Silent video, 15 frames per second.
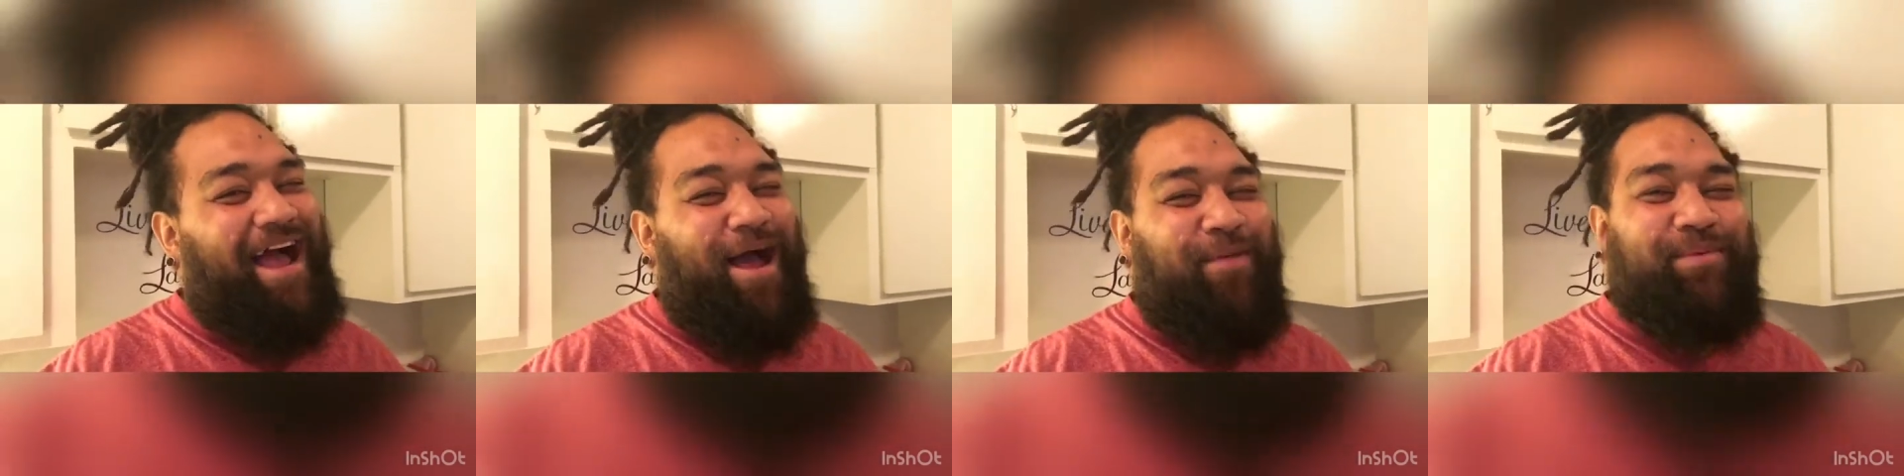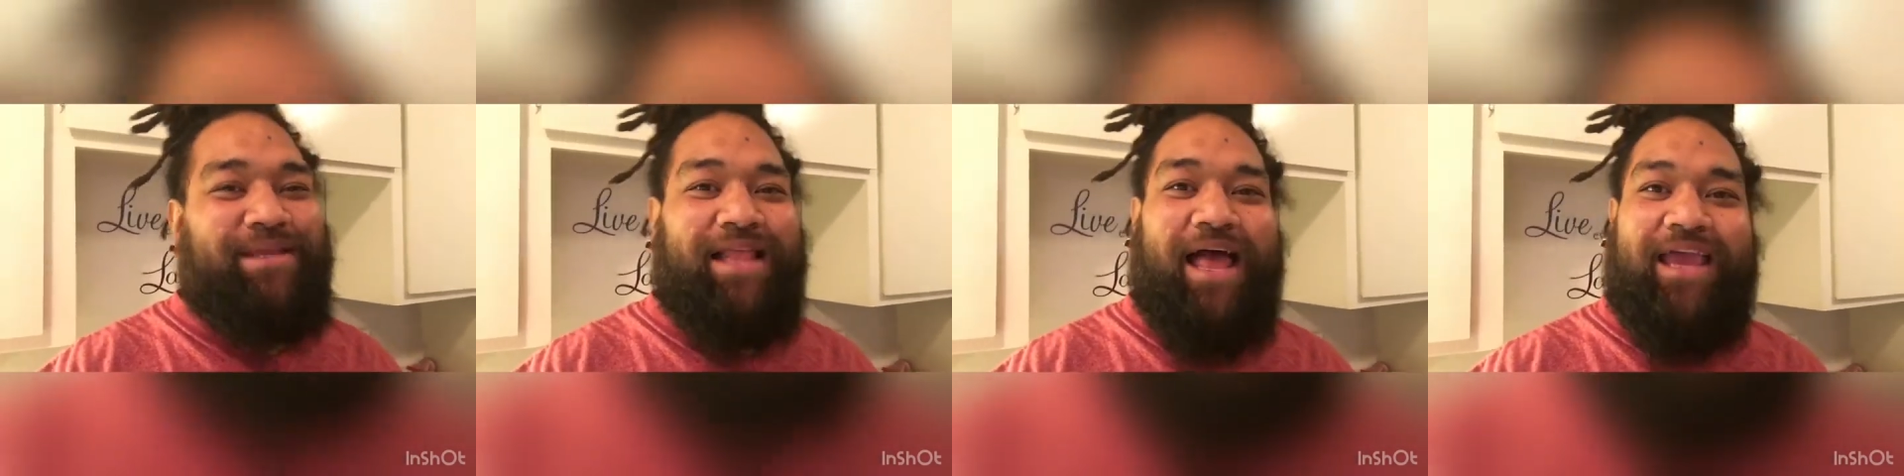I'd
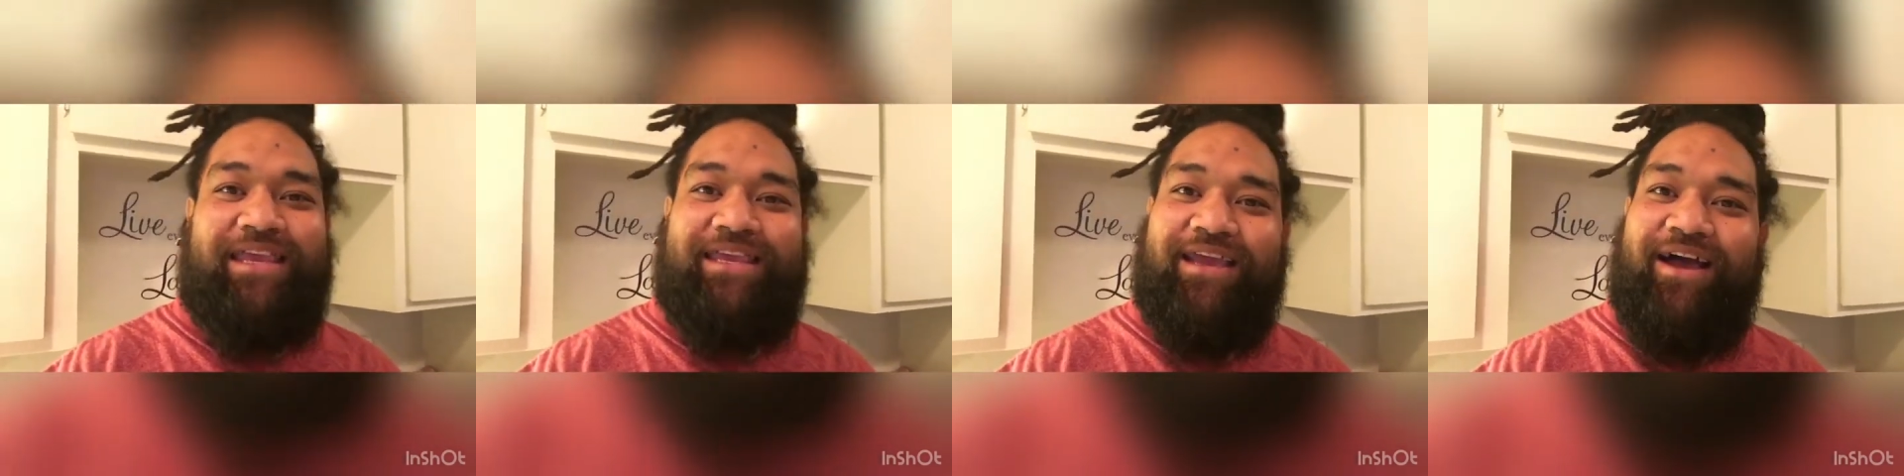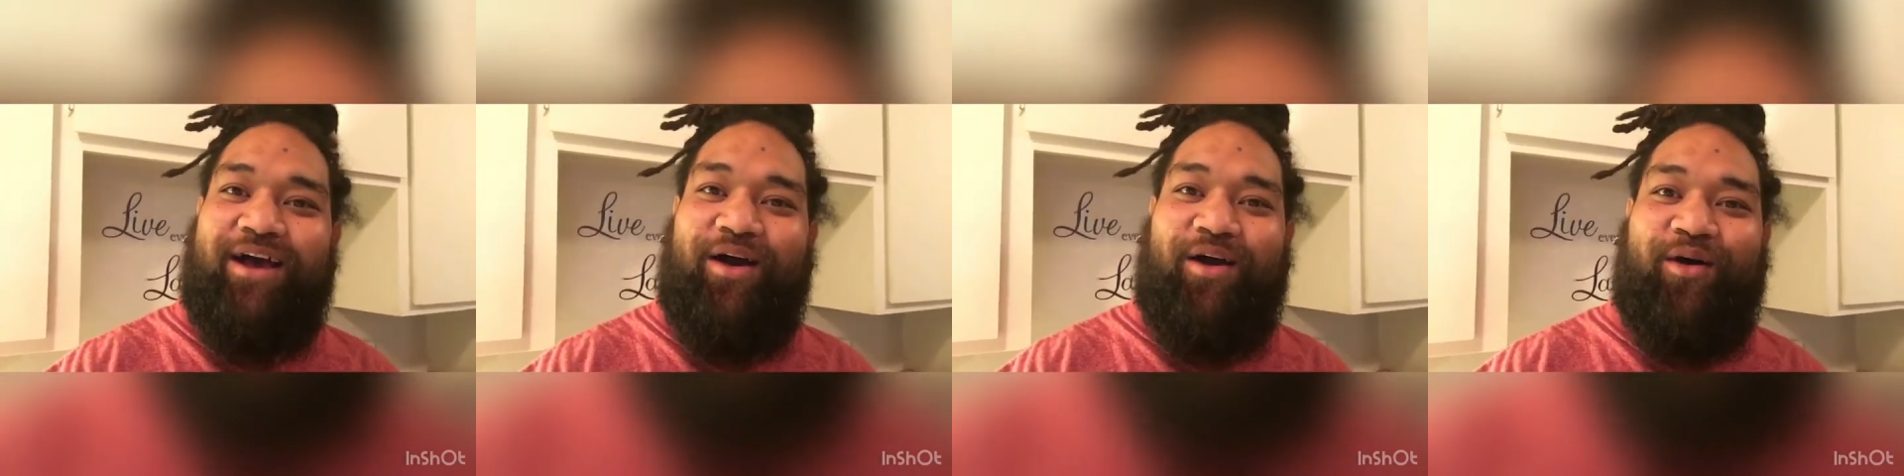be like,
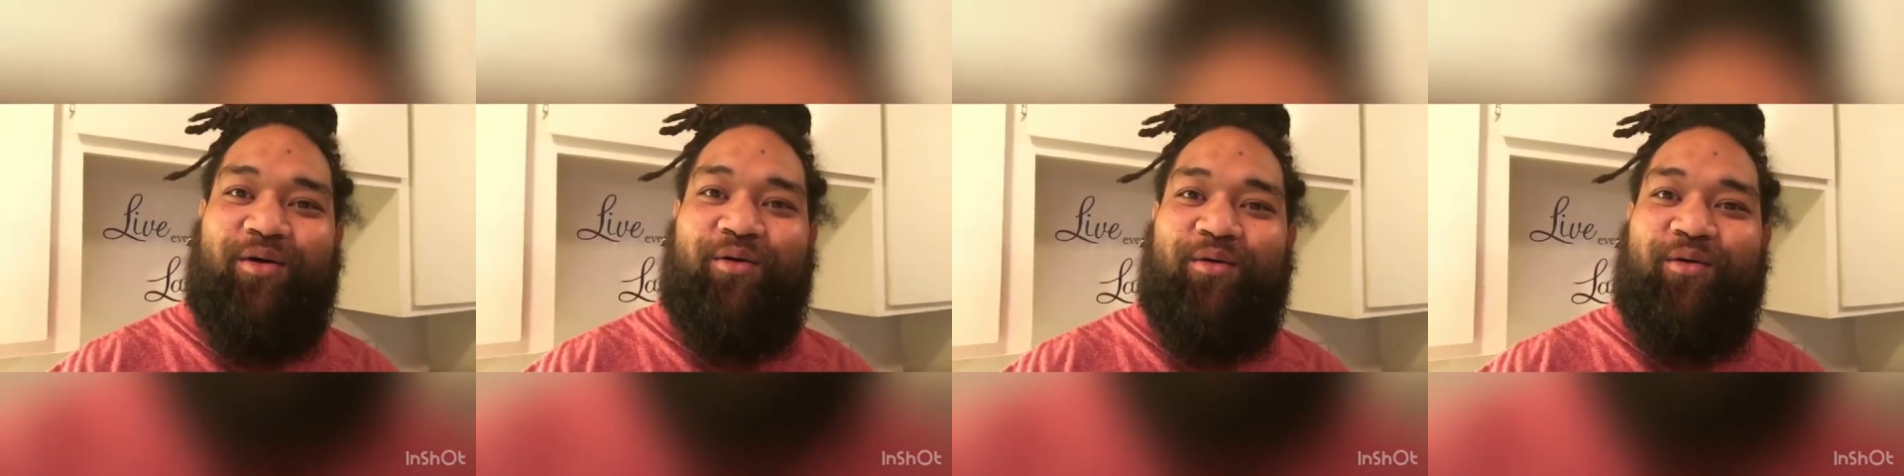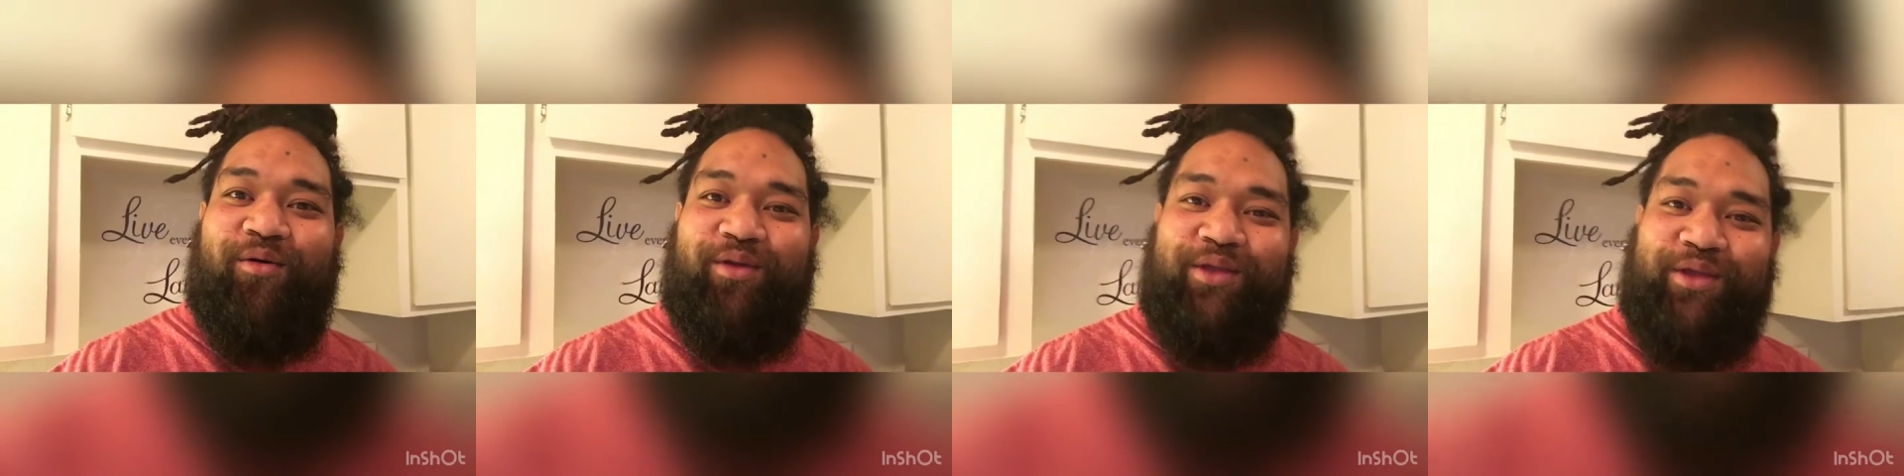yo,
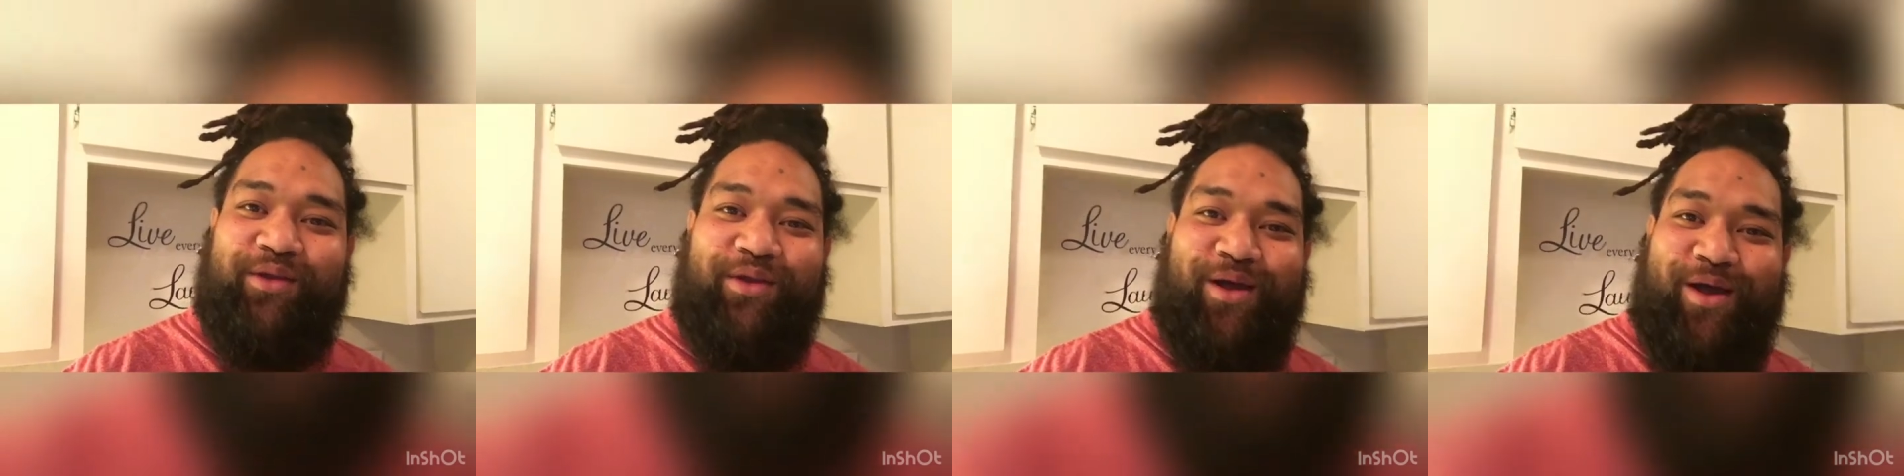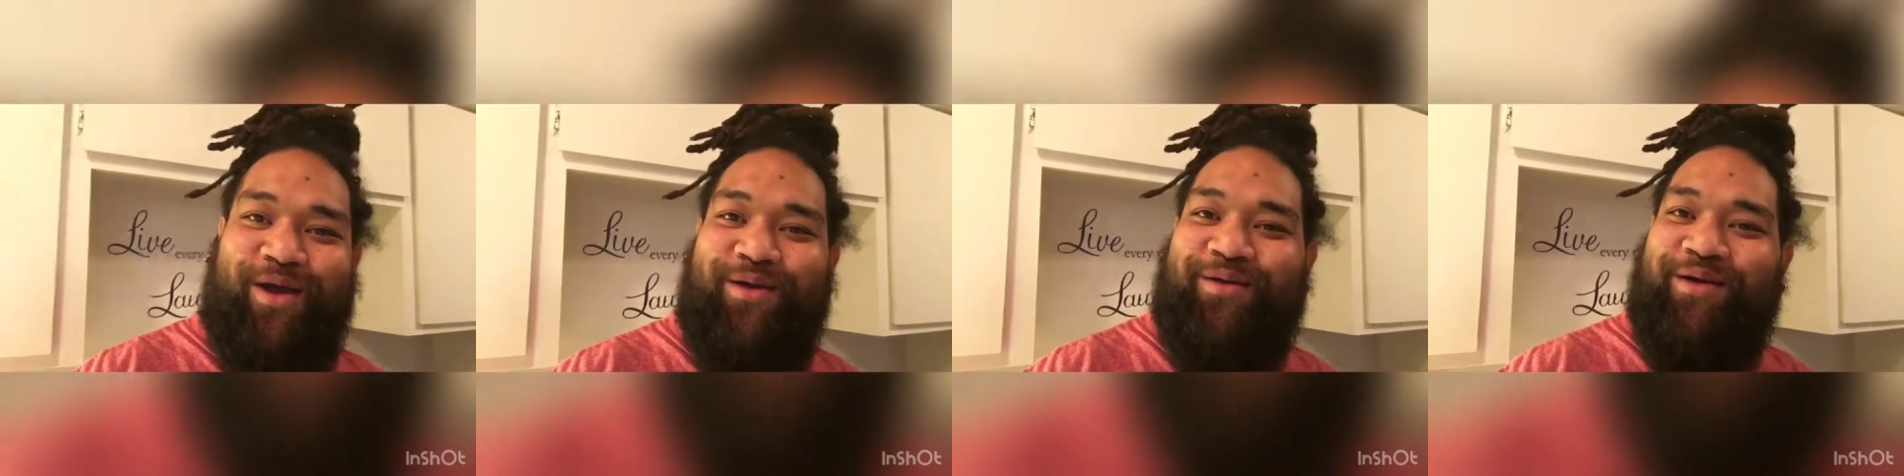you
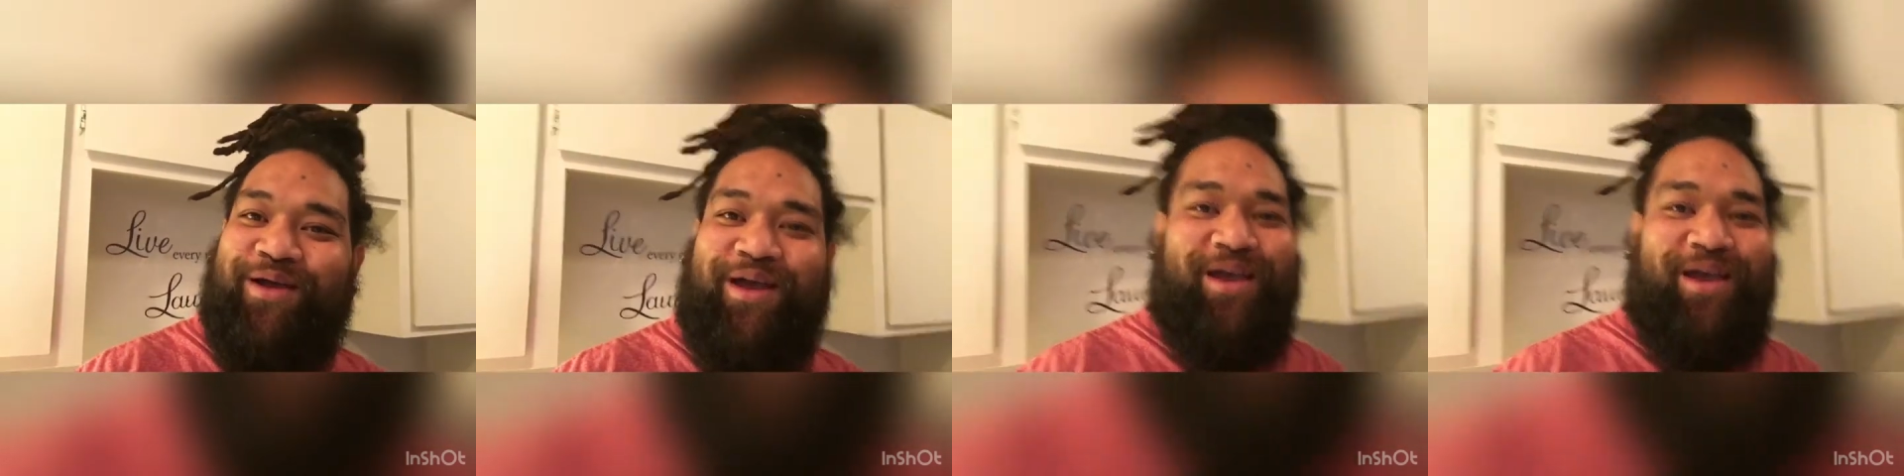know,